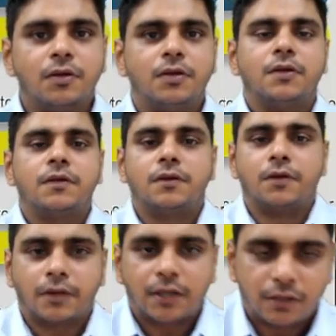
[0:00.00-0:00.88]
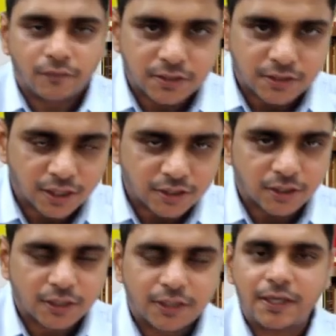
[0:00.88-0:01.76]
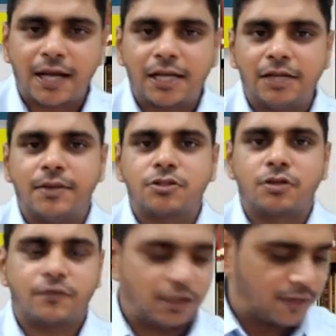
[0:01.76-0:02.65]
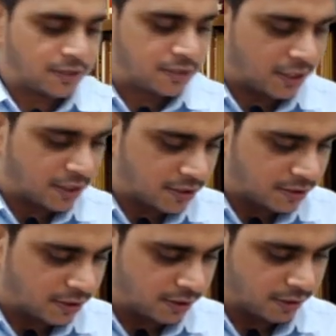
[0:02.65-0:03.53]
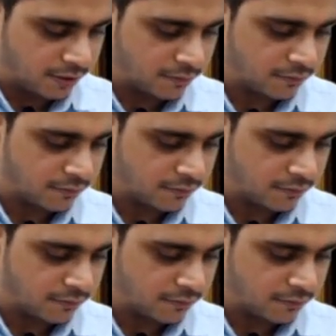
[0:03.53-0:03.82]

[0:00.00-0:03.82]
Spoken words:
Sir, investigation. The key elements of investigations are here.